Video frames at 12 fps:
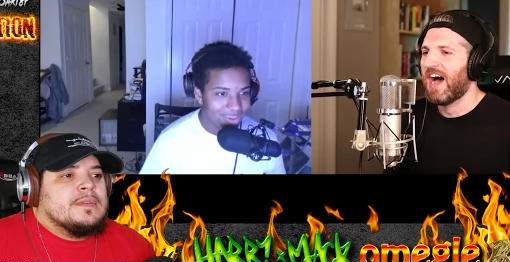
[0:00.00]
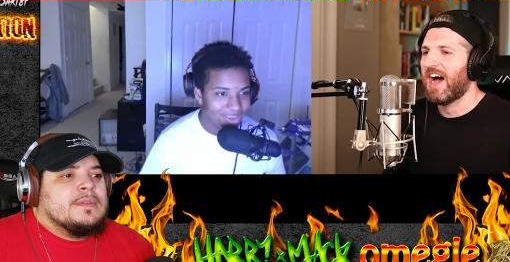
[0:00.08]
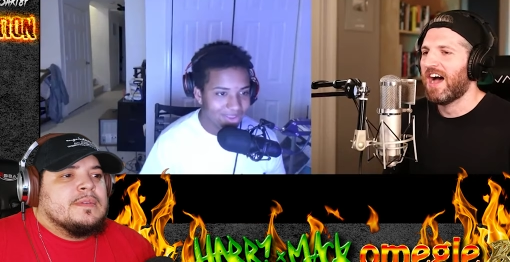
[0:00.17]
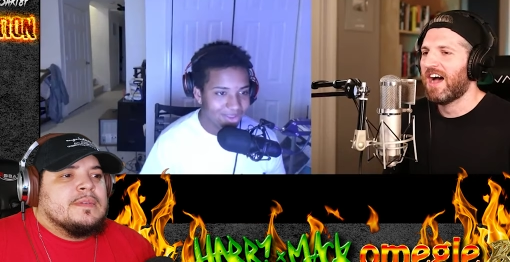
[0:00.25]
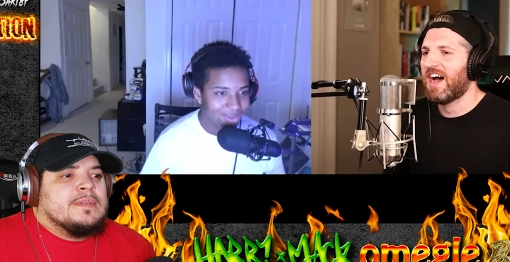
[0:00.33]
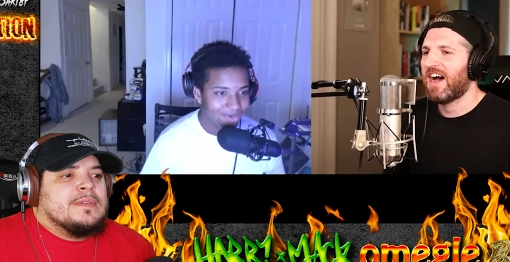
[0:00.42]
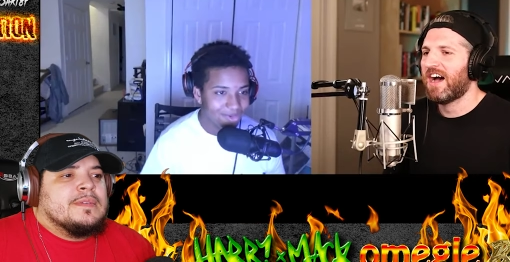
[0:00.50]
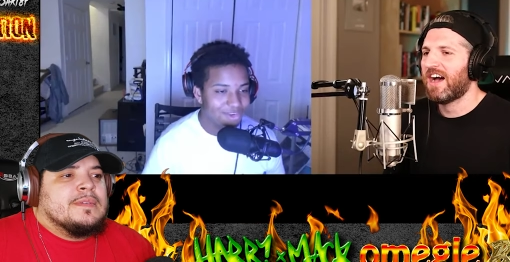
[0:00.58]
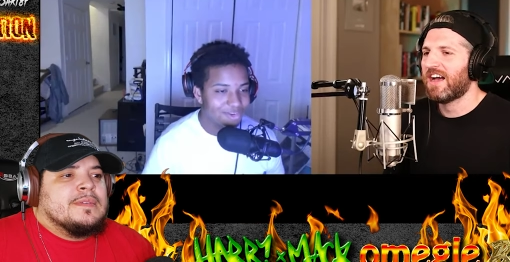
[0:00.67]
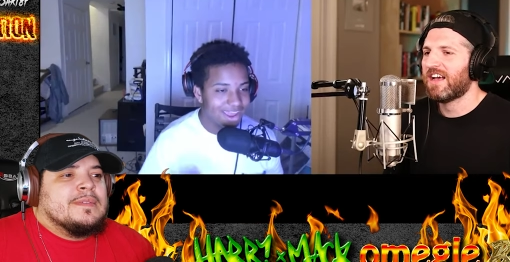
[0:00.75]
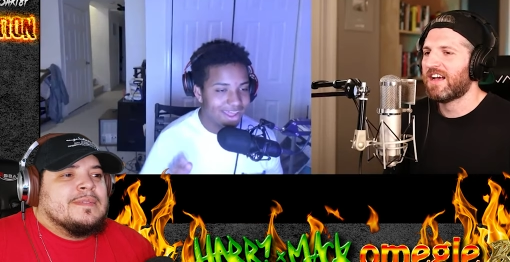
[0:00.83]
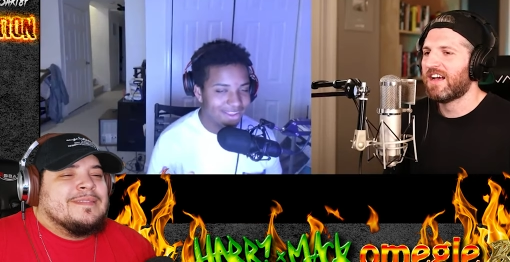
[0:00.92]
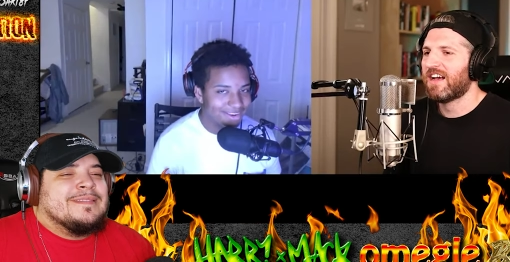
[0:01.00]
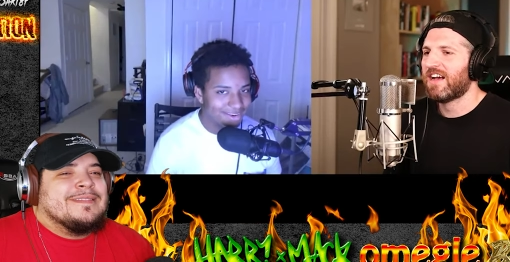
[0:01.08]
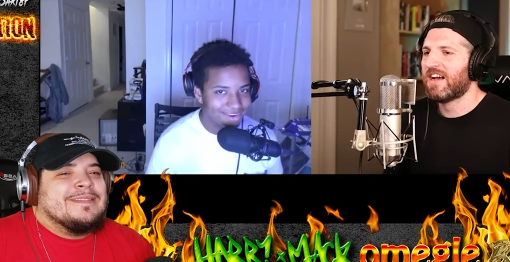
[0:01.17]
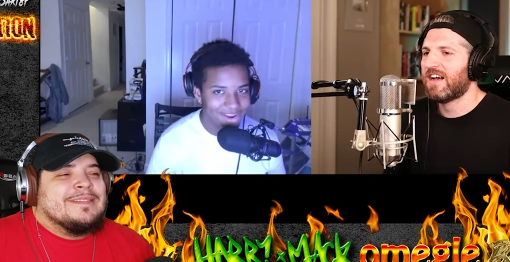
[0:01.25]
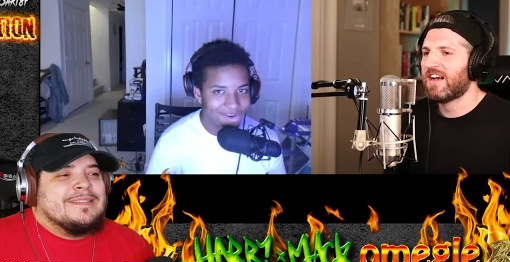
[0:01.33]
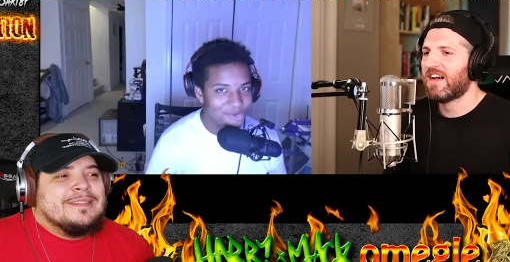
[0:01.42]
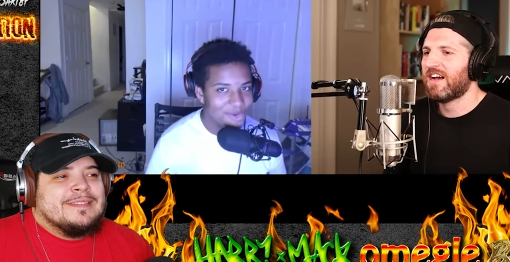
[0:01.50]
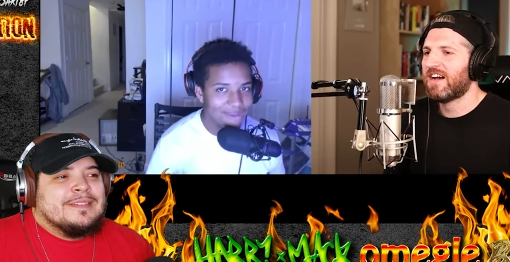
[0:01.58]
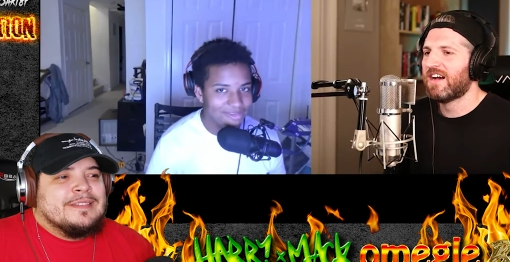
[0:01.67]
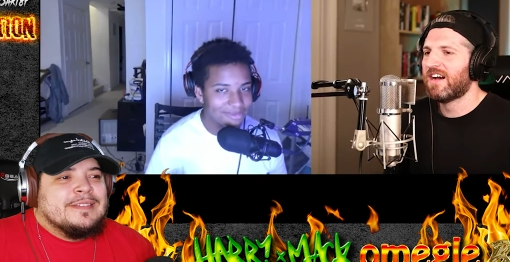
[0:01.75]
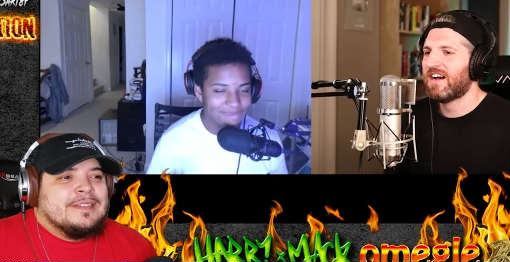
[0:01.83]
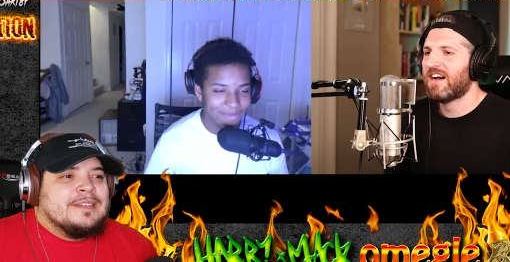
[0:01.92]
Speaker 1: Wait, what's your talent? I
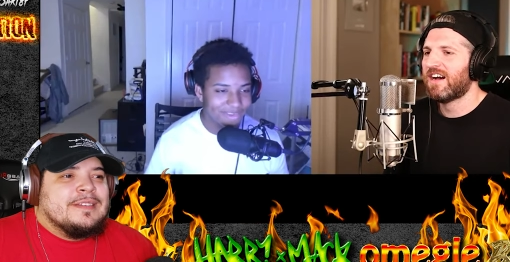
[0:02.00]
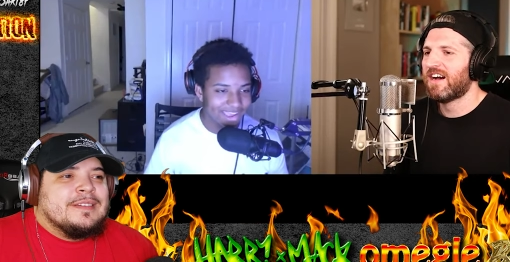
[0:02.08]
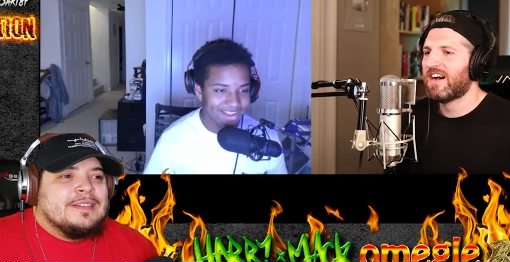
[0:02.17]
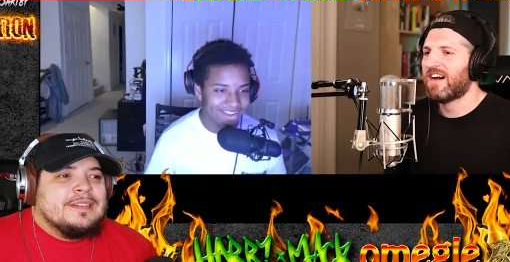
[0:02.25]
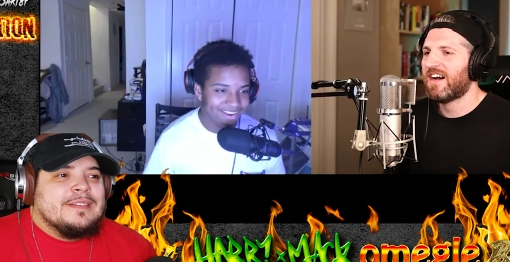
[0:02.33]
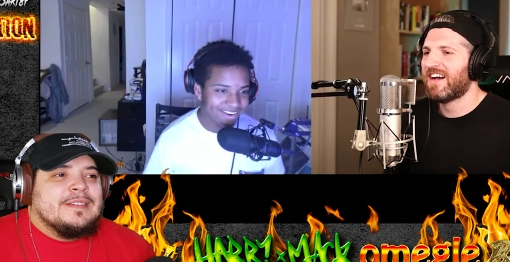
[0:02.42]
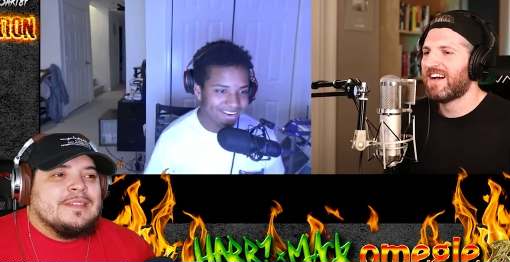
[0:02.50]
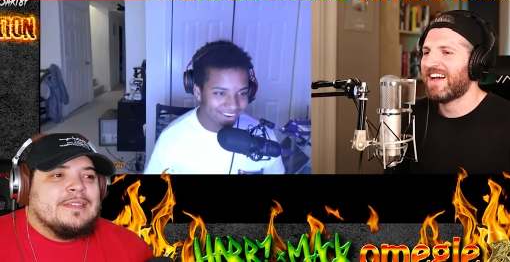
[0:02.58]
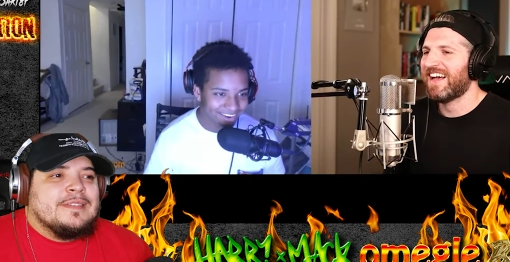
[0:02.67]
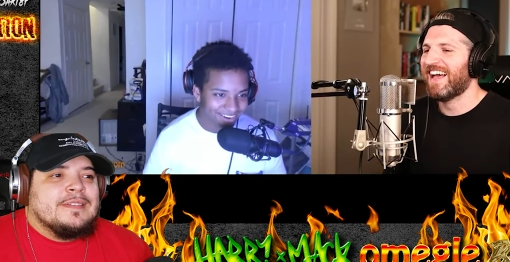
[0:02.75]
know you have some type of talent.